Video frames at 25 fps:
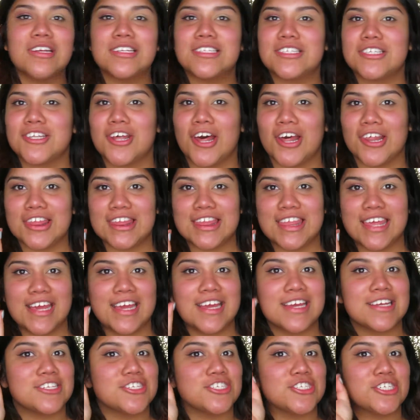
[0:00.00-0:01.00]
it's not
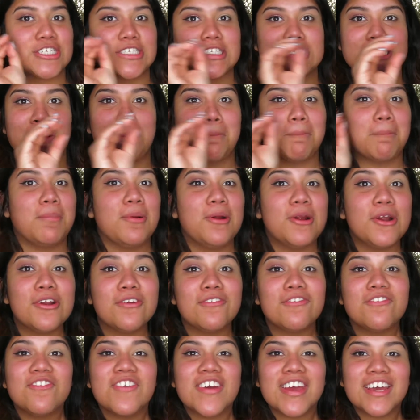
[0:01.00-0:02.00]
thick, it's just the
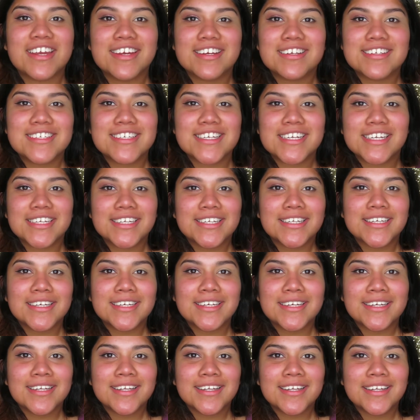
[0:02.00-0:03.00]
perfect
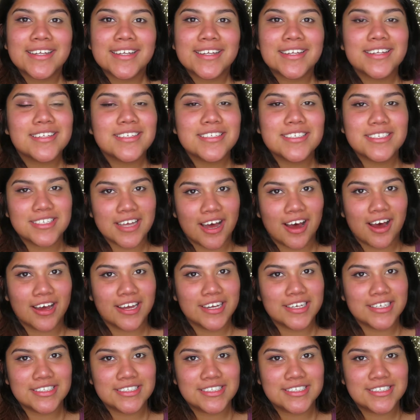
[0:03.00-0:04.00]

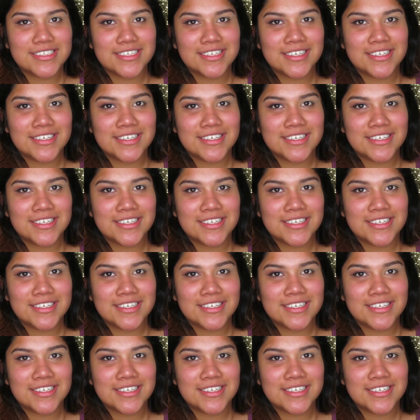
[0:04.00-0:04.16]
size.